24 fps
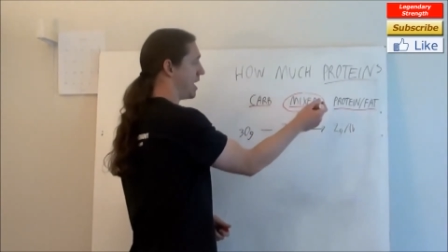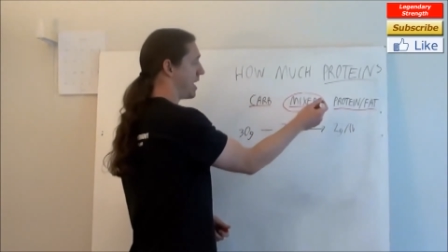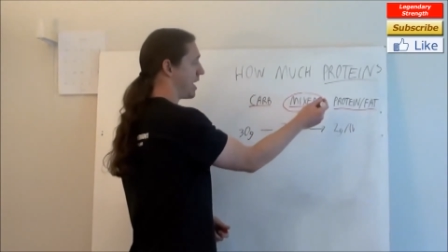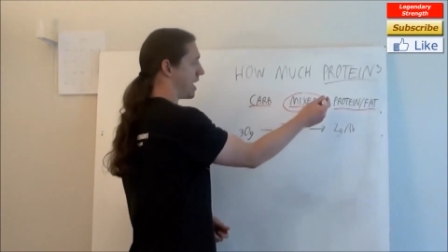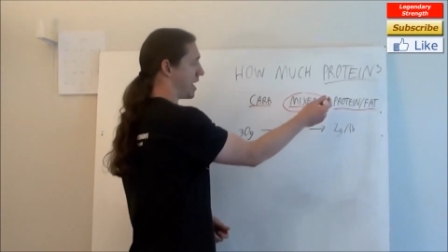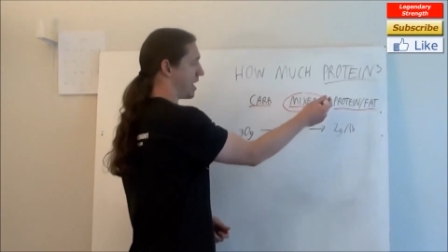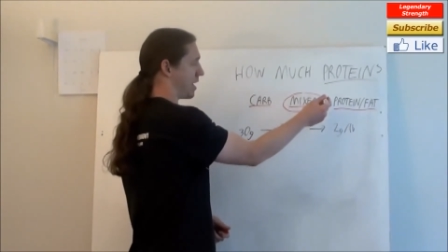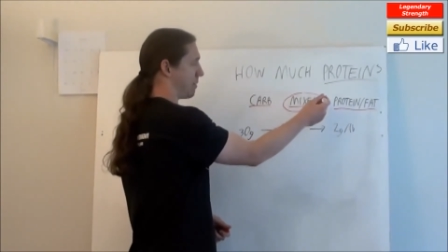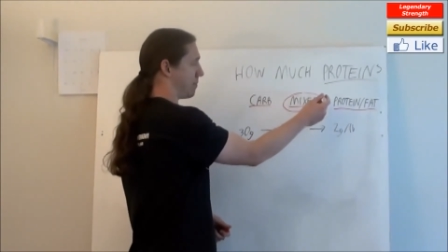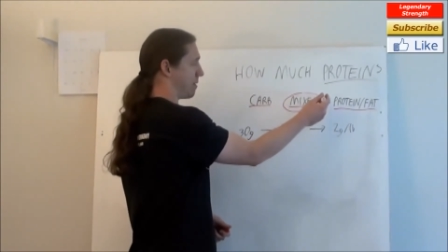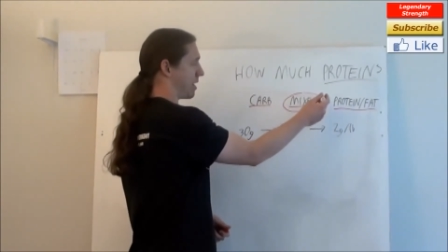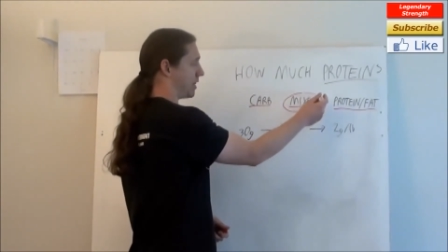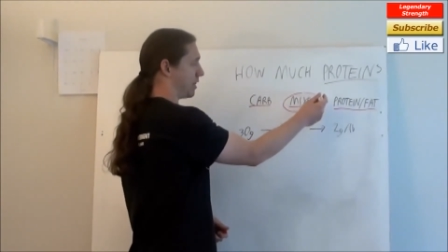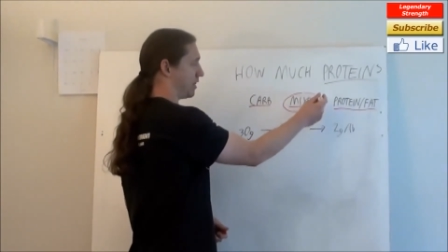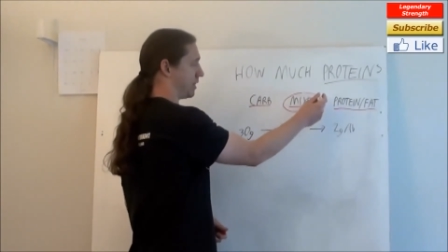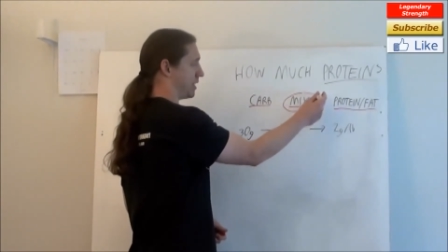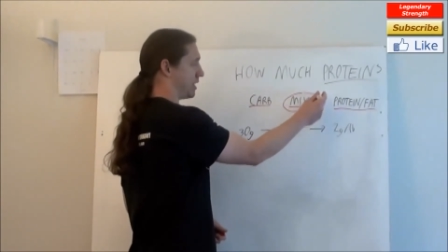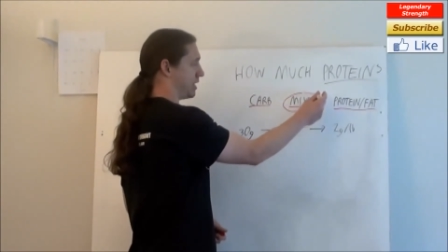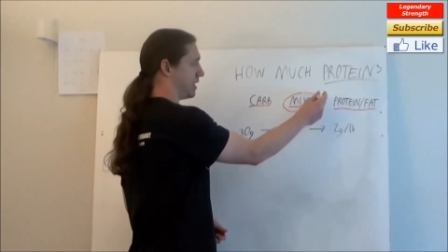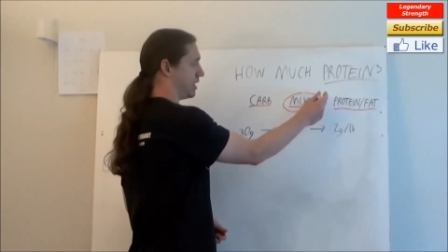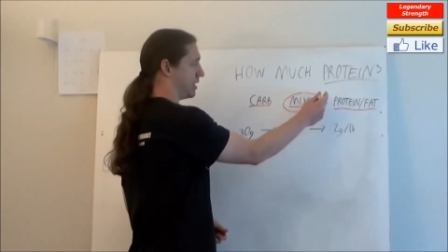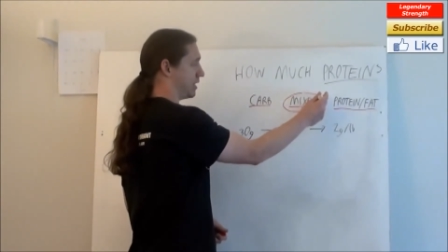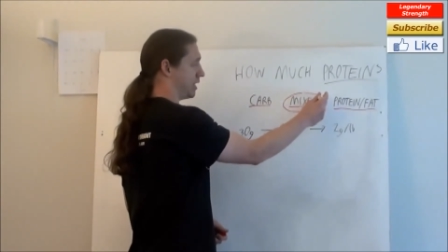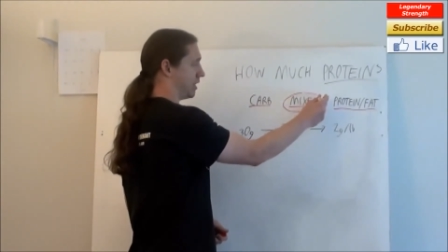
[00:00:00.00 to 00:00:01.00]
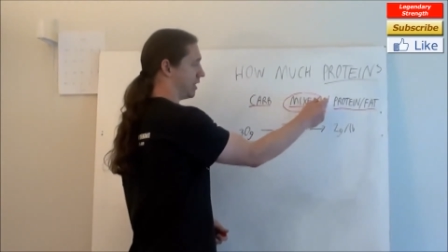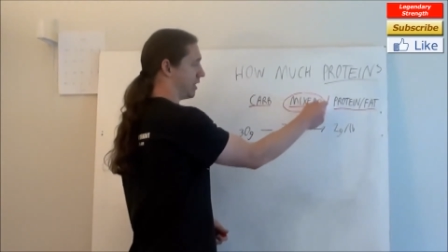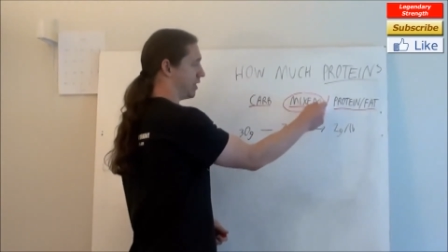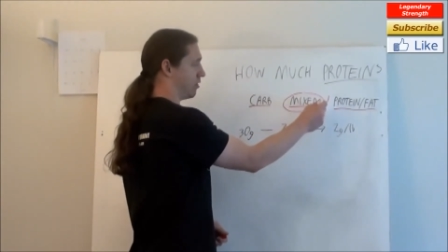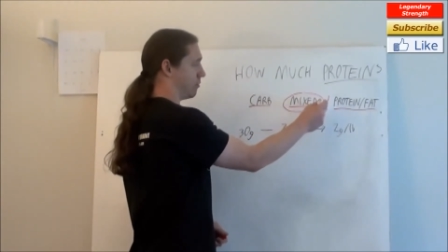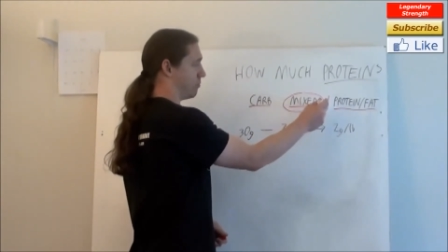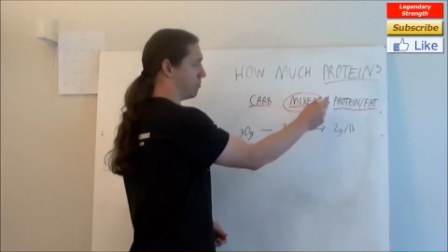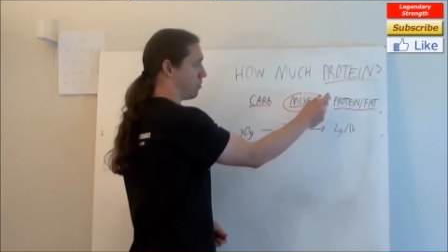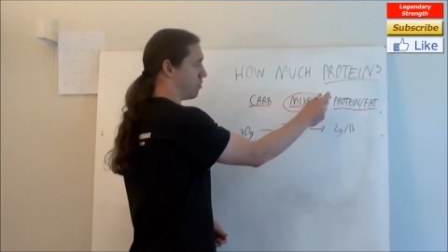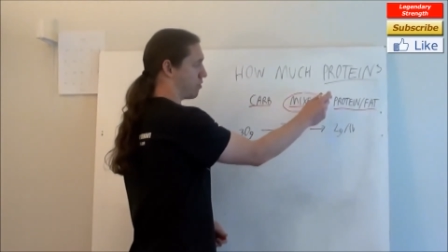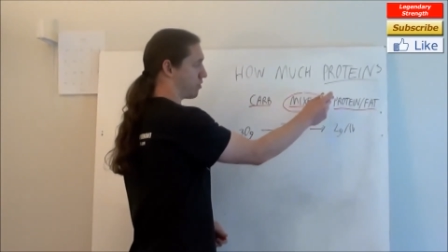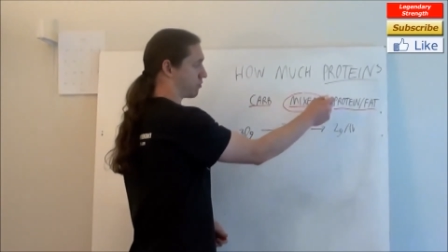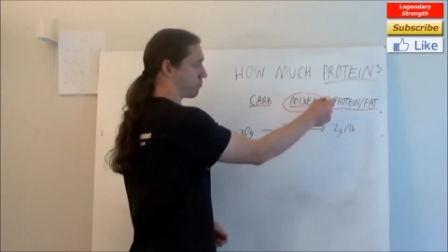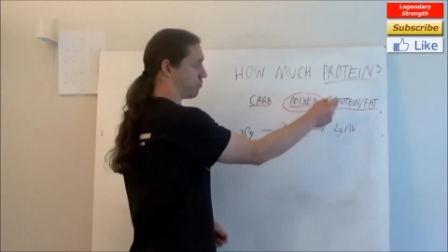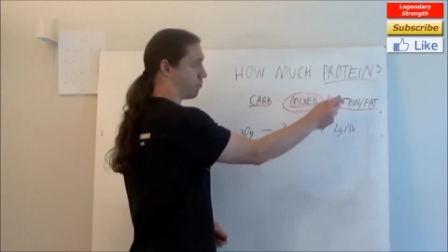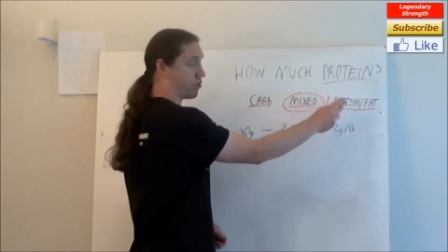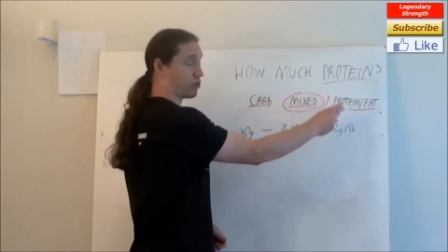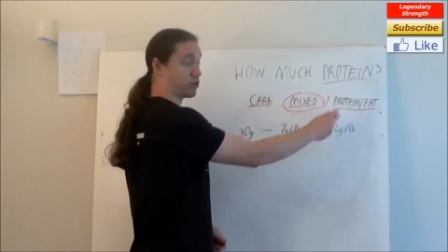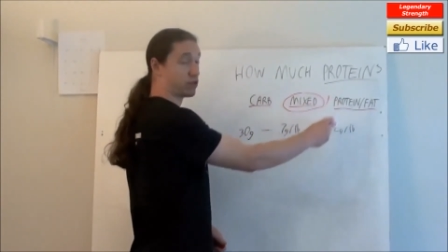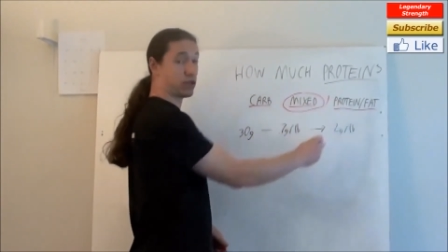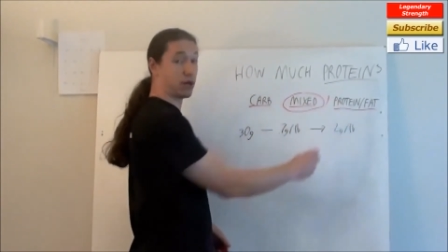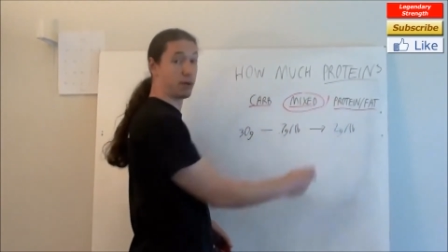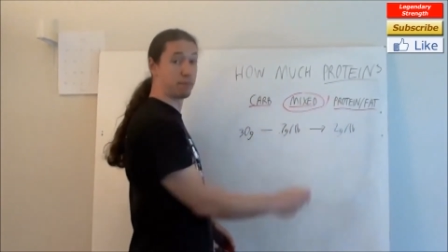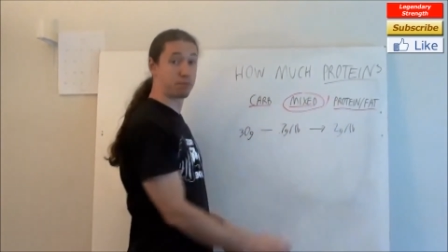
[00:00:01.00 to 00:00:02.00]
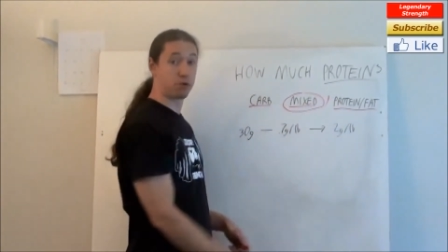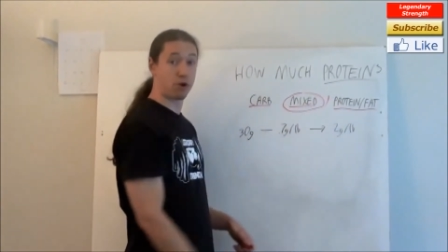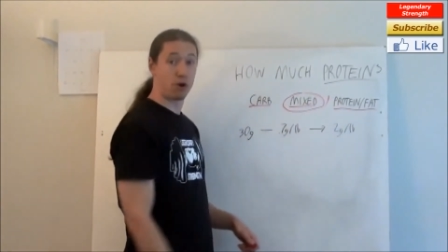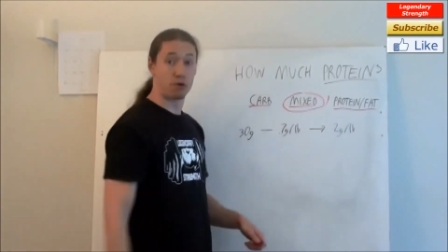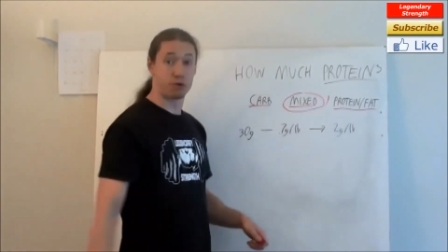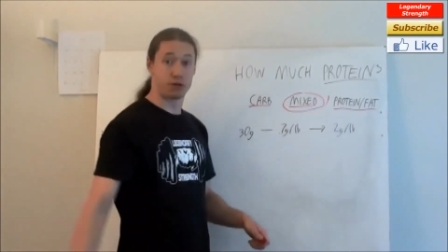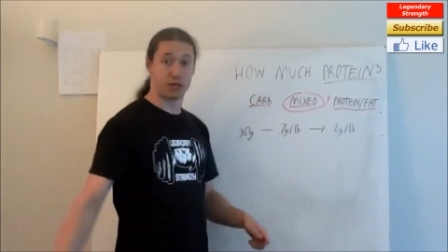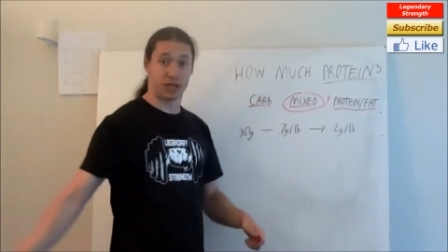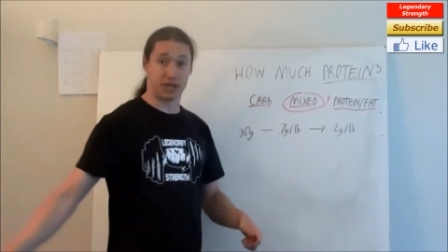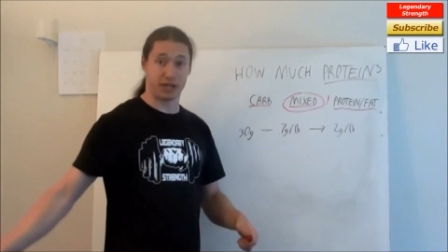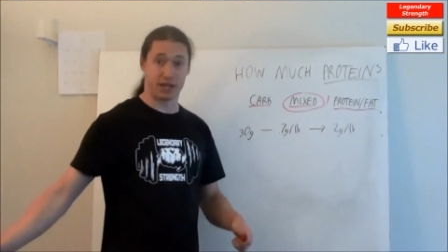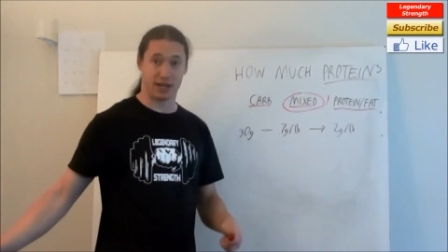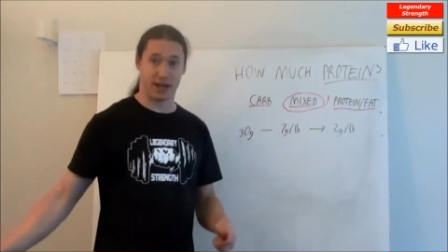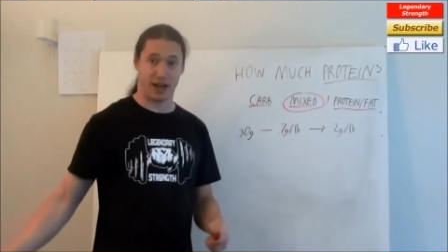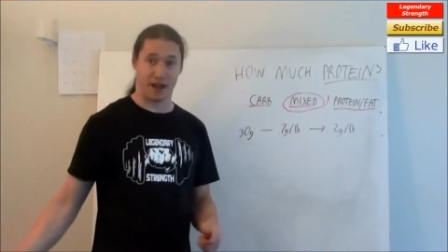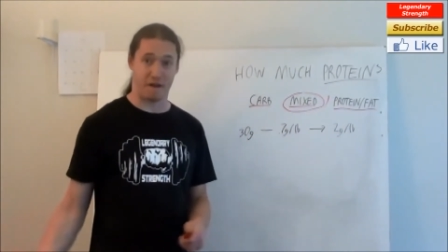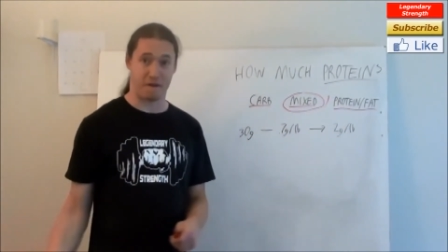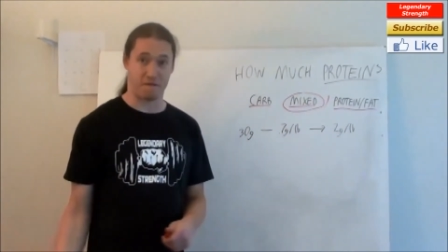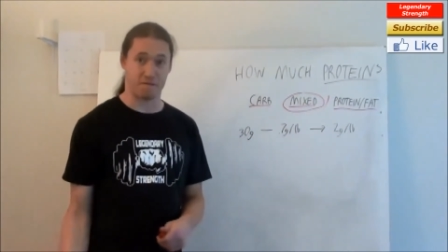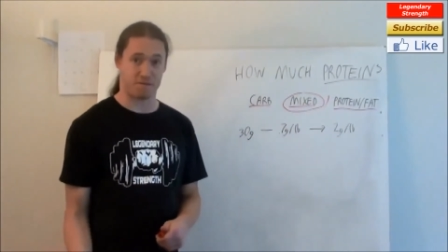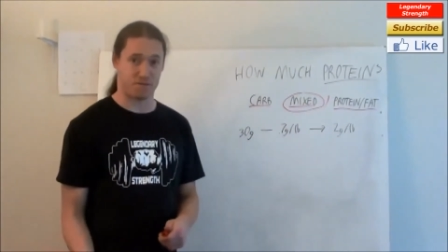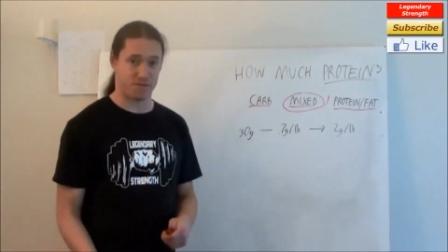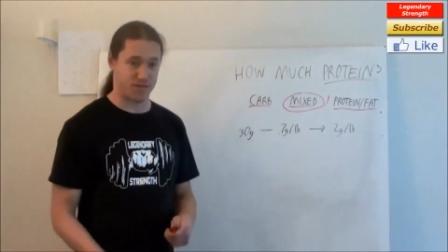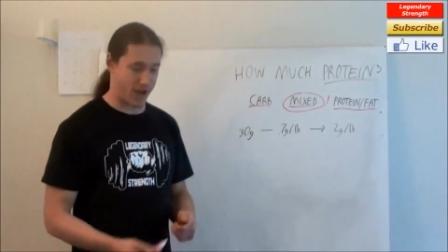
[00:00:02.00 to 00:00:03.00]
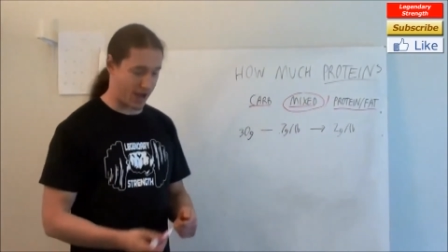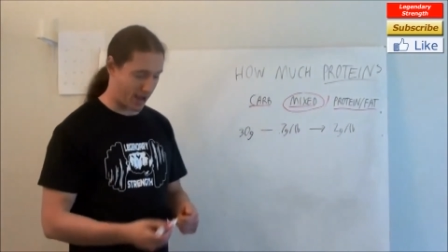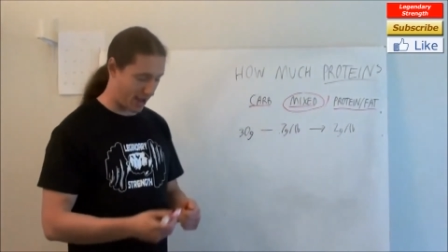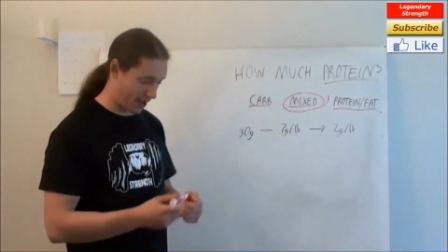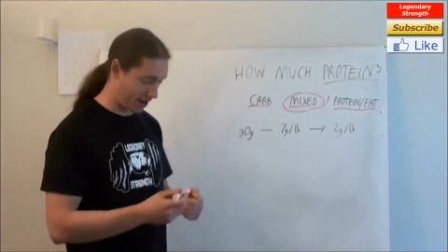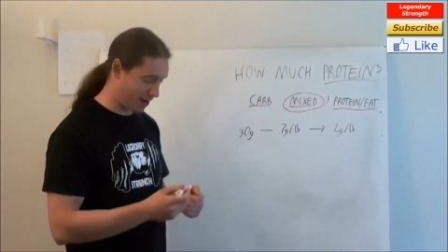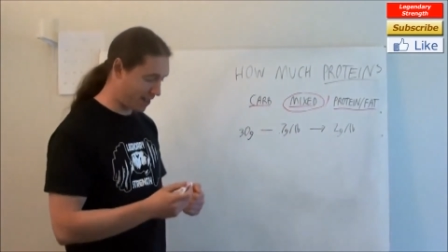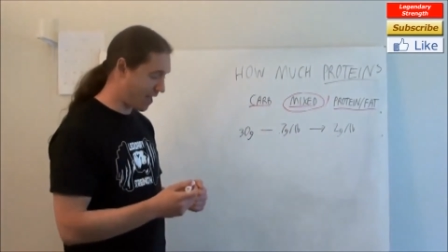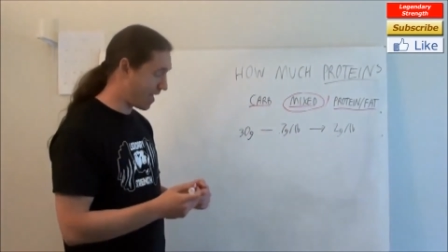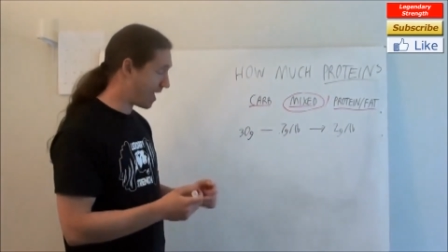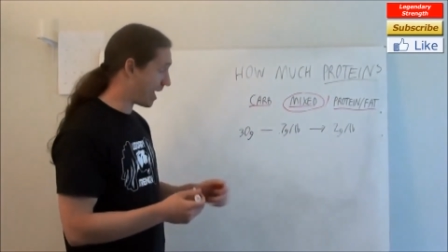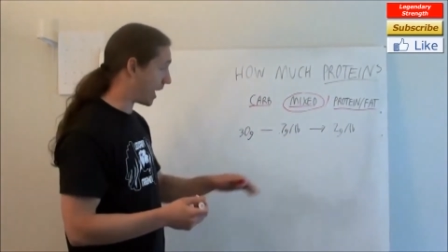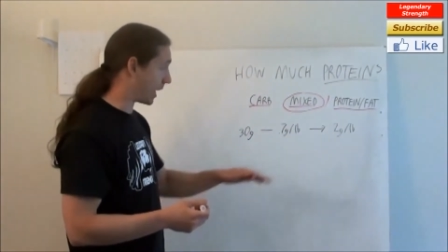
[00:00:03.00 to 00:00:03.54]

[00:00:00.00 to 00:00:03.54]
and I might lean a little more toward the protein and fat.